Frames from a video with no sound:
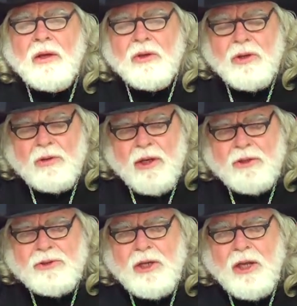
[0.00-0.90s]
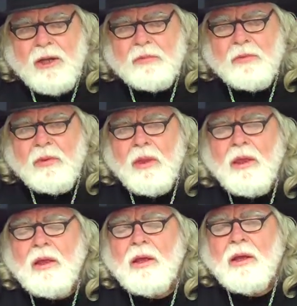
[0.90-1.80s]
Until next time,
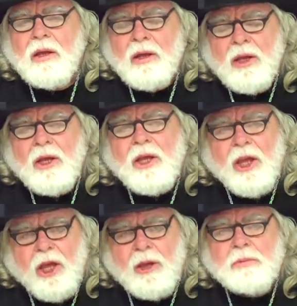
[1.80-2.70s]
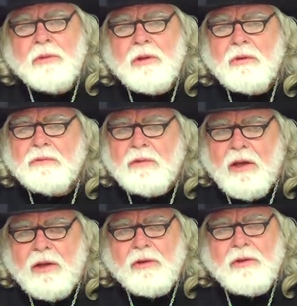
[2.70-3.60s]
keep the
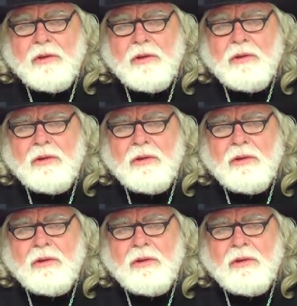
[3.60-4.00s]
faith.